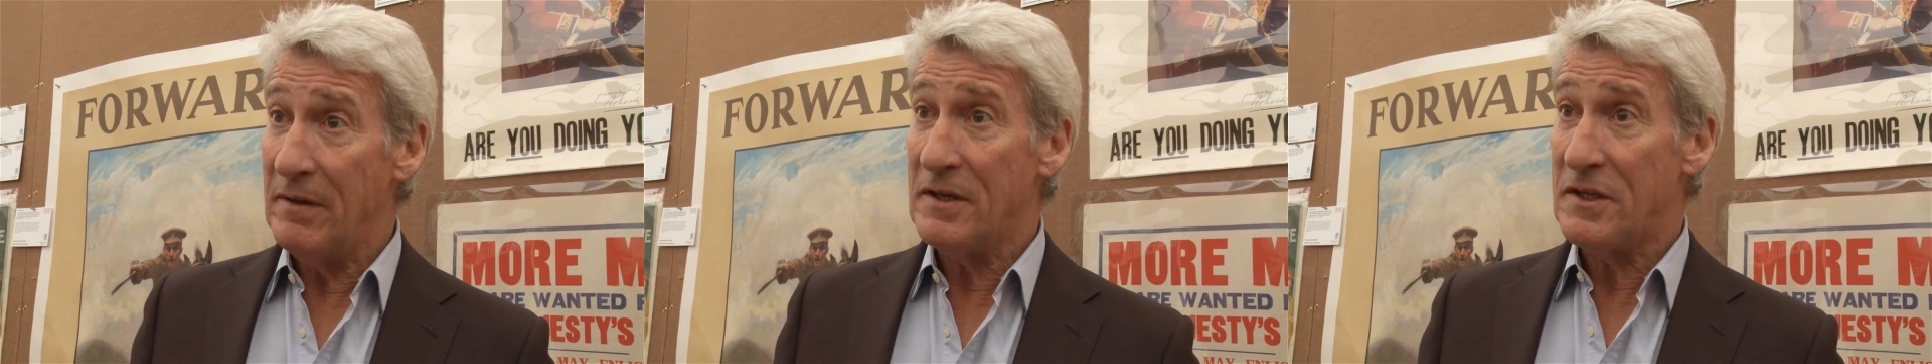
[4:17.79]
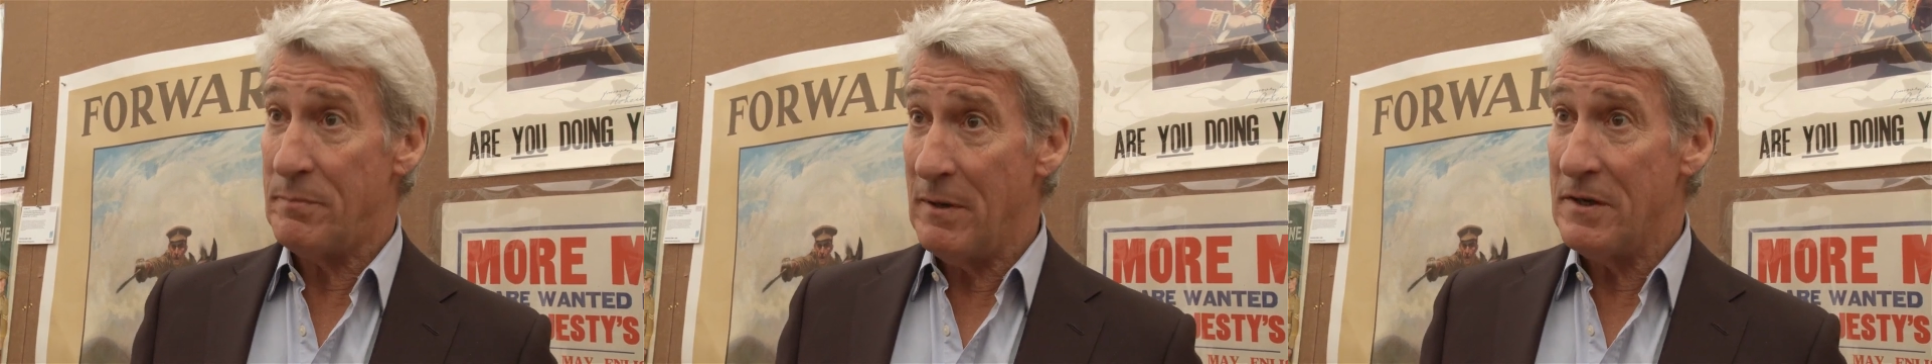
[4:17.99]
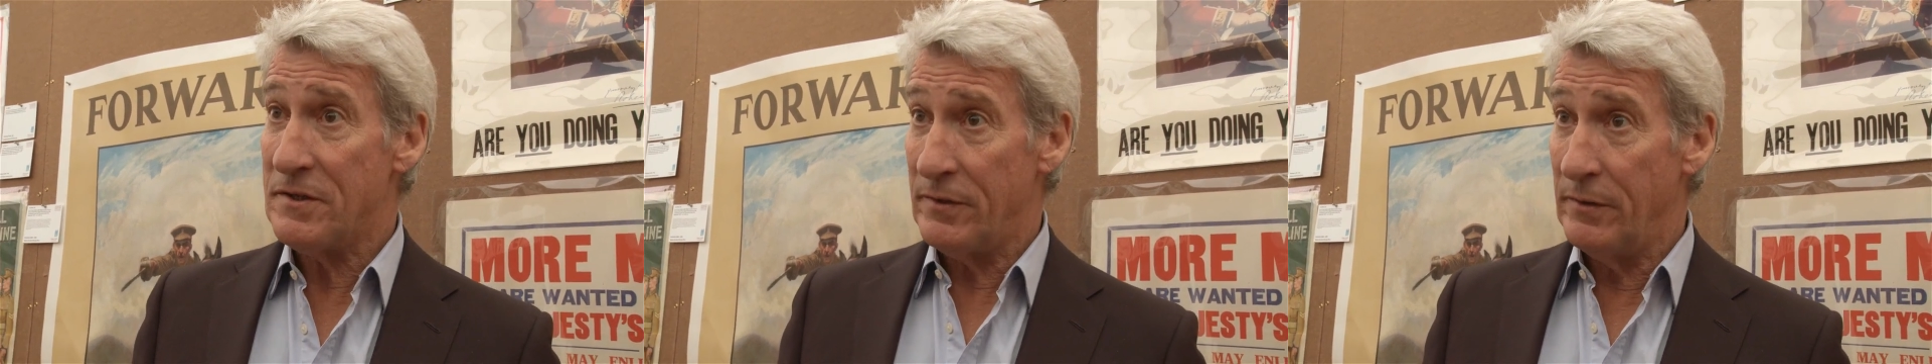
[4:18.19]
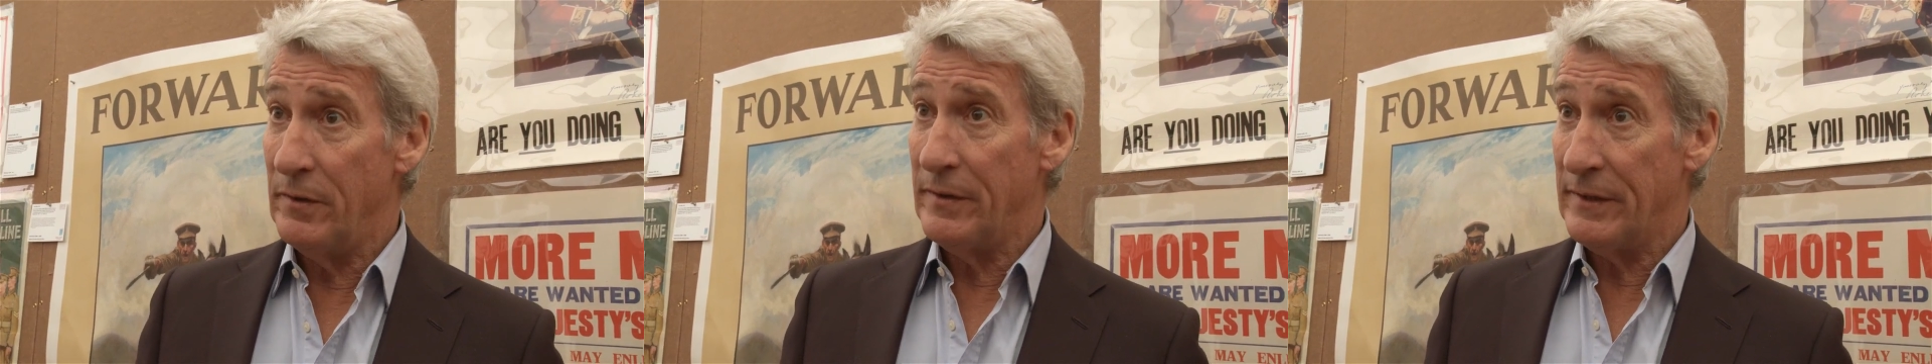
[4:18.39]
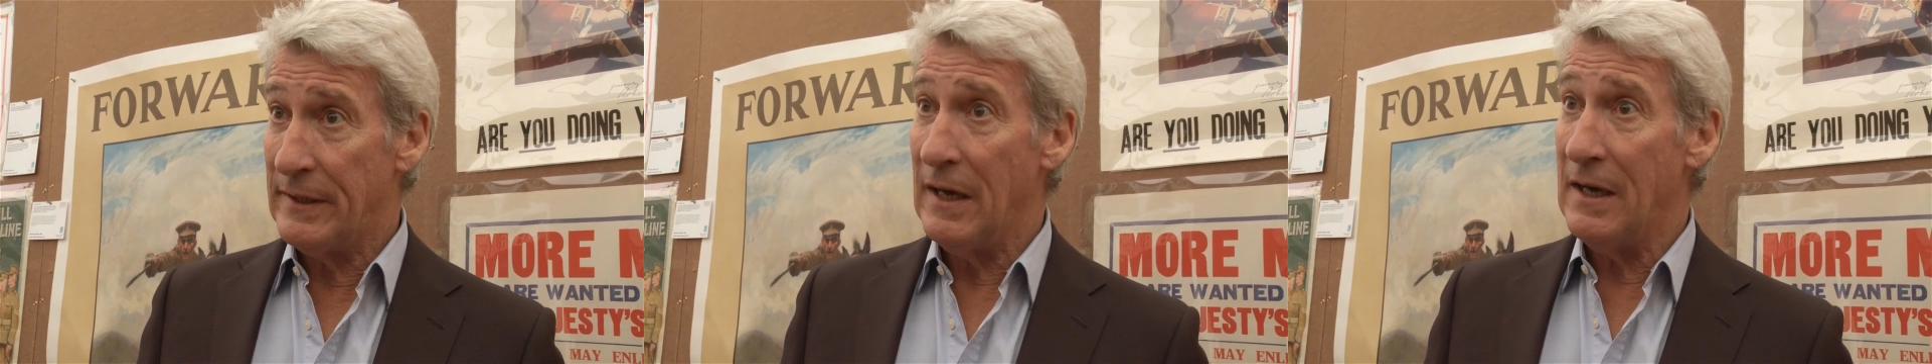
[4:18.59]
expressed through
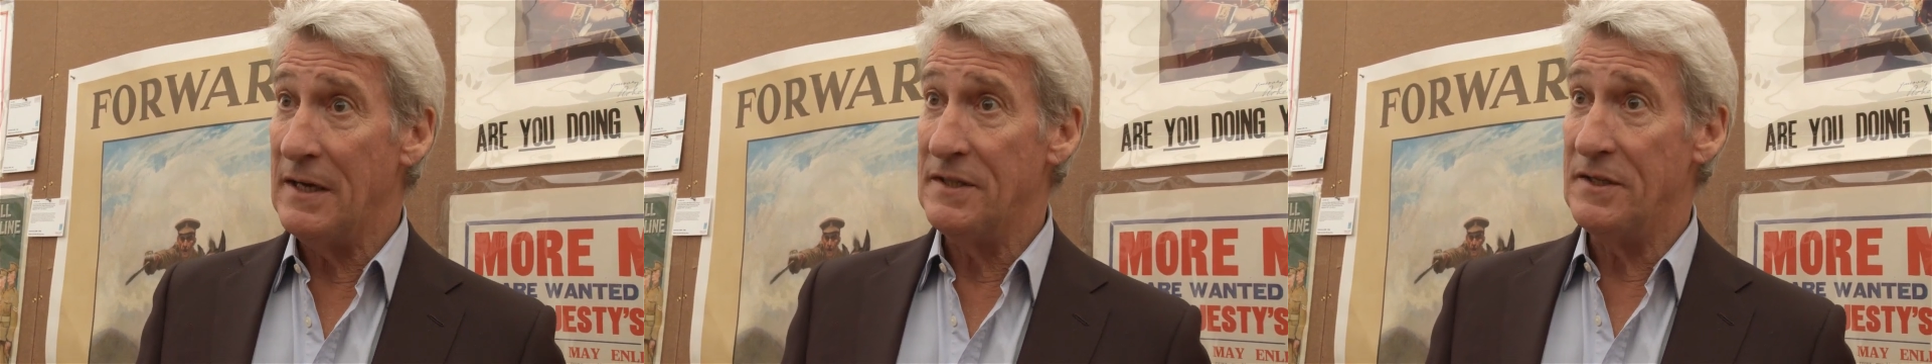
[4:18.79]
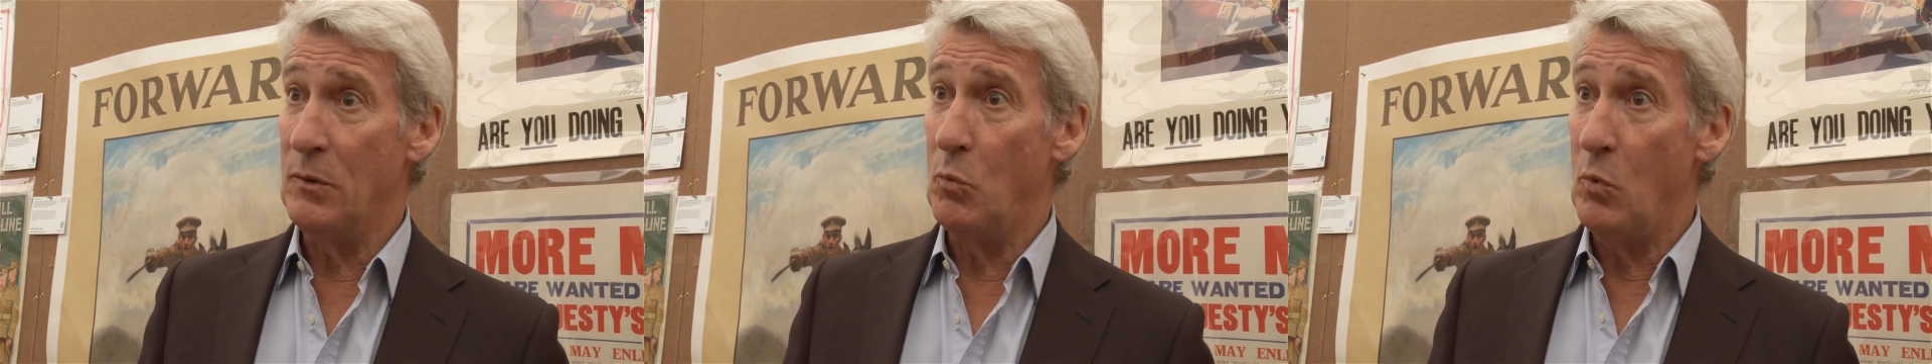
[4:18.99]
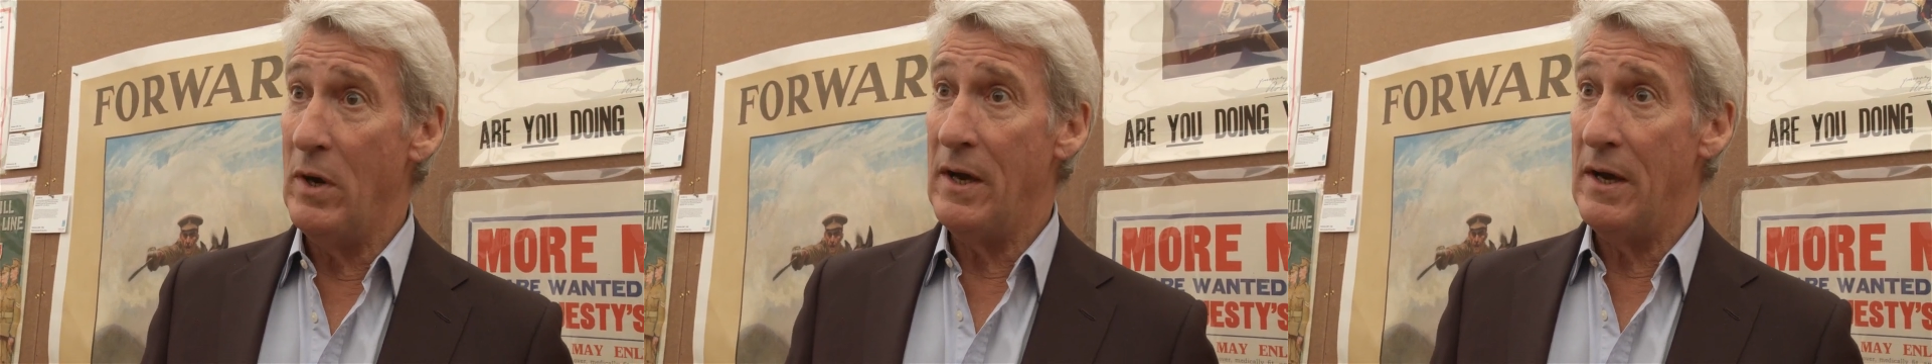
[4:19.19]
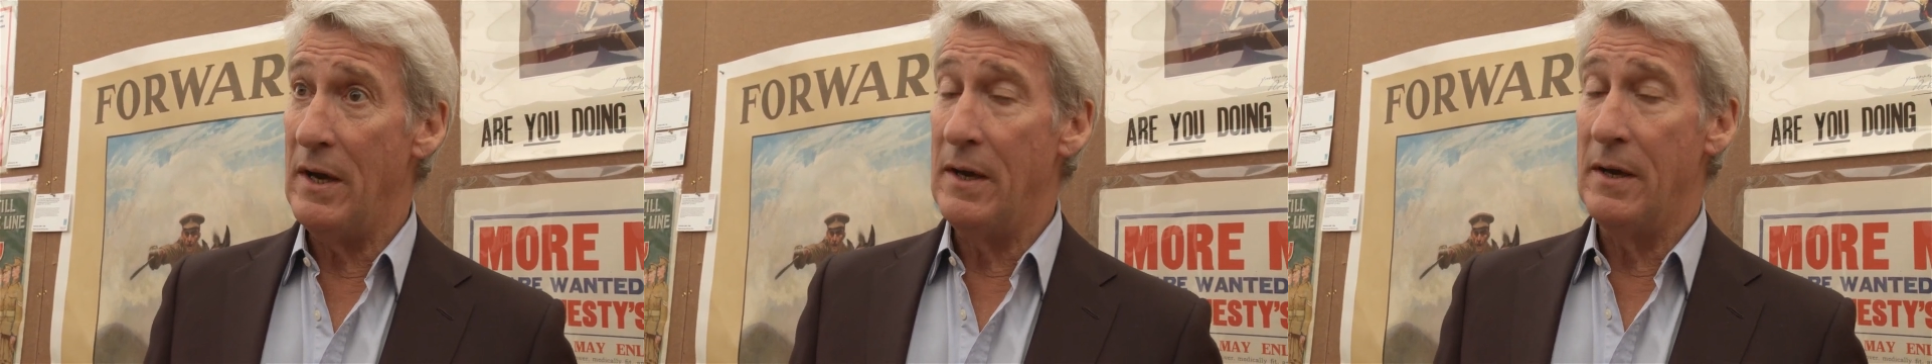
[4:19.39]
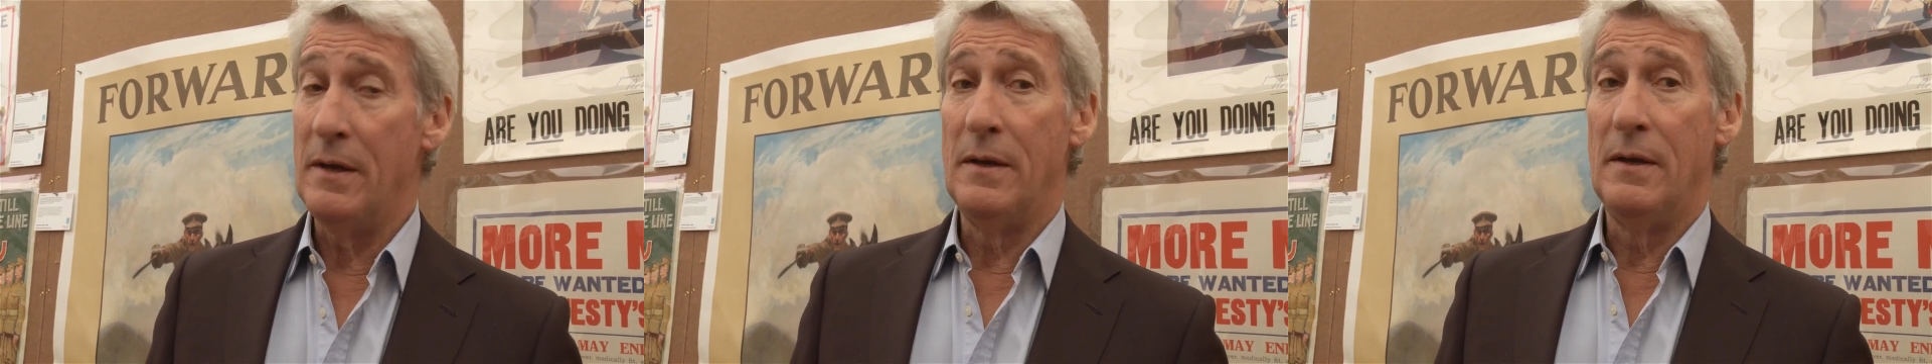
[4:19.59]
the Kaiser,
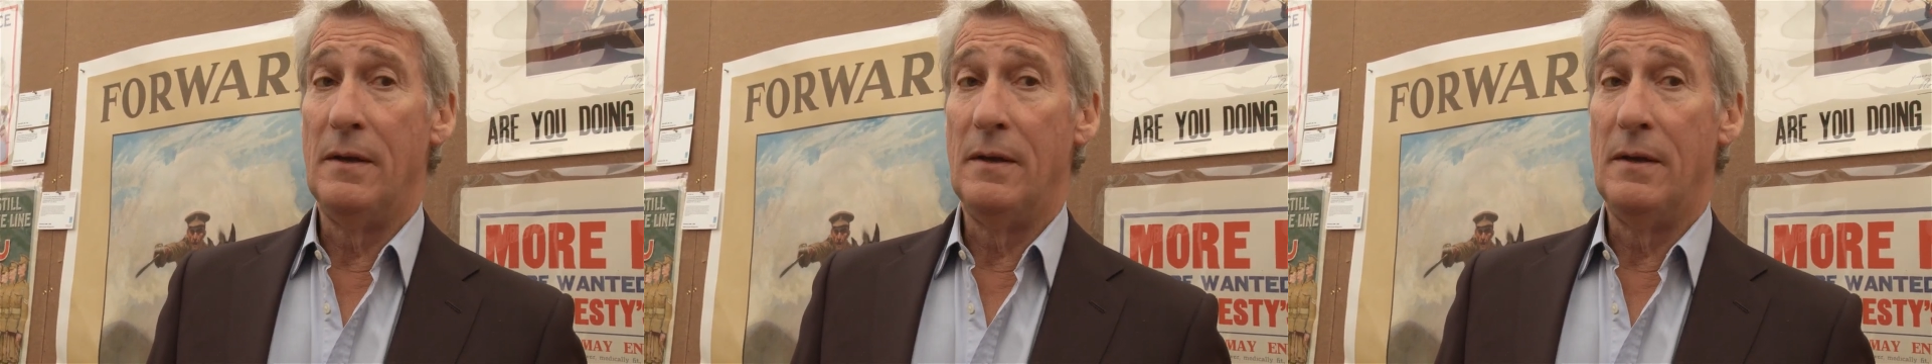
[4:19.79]
were